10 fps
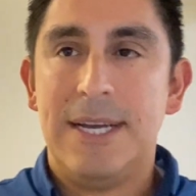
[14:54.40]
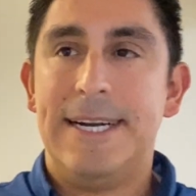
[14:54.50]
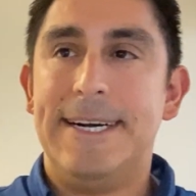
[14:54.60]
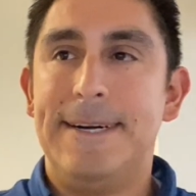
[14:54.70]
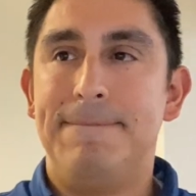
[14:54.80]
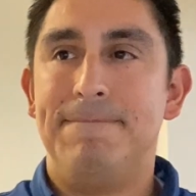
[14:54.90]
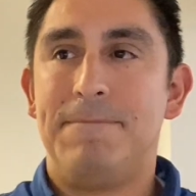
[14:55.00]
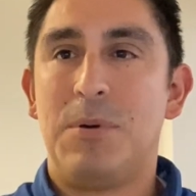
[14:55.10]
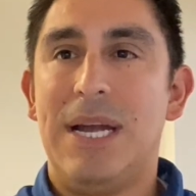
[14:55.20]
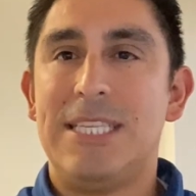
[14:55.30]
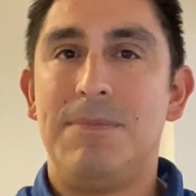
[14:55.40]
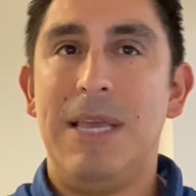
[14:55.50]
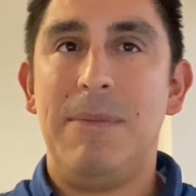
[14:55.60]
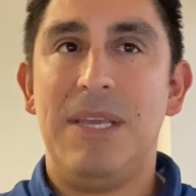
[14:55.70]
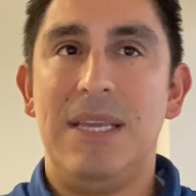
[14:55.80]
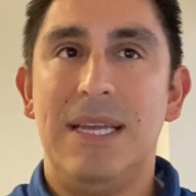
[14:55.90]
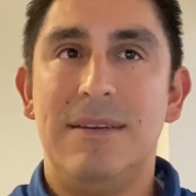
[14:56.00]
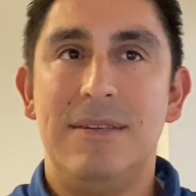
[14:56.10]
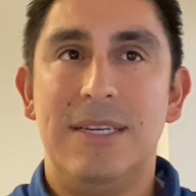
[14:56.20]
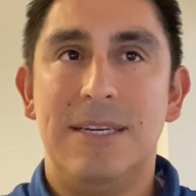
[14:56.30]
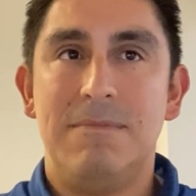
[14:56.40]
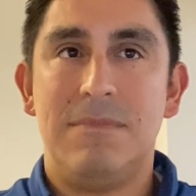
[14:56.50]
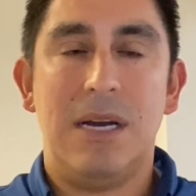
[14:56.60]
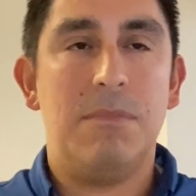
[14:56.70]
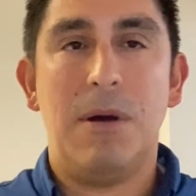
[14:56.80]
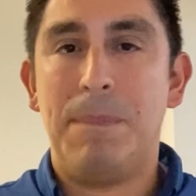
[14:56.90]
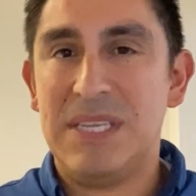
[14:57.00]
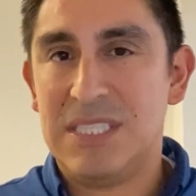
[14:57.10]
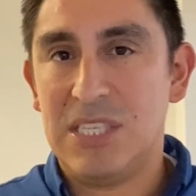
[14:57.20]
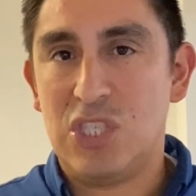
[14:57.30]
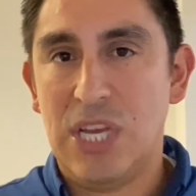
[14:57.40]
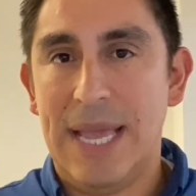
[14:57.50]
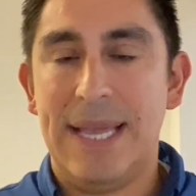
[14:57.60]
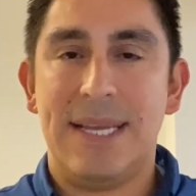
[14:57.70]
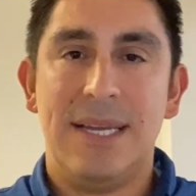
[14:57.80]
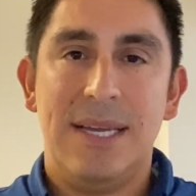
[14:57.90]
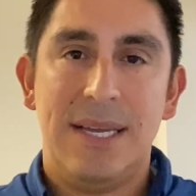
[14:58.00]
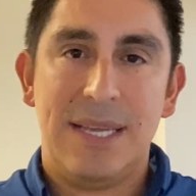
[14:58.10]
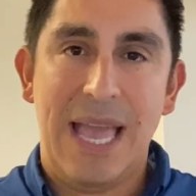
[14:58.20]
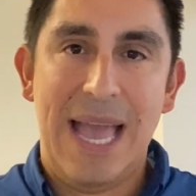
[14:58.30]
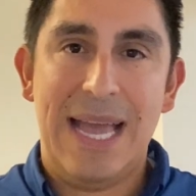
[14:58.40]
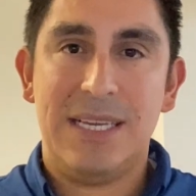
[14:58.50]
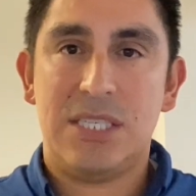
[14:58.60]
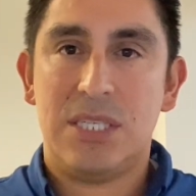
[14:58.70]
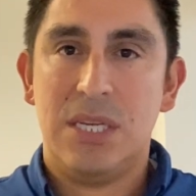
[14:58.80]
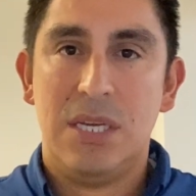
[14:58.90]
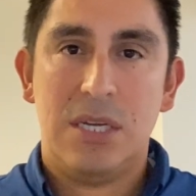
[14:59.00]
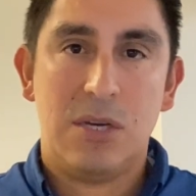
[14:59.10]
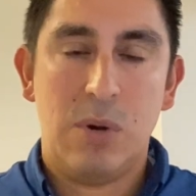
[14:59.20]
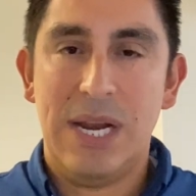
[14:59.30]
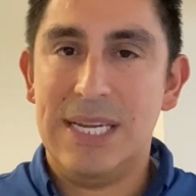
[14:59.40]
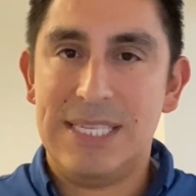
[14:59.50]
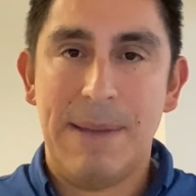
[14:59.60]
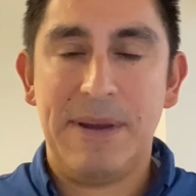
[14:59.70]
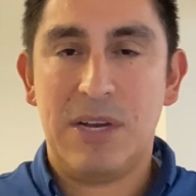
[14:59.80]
Perhaps maybe in a business check, cash, credit, debit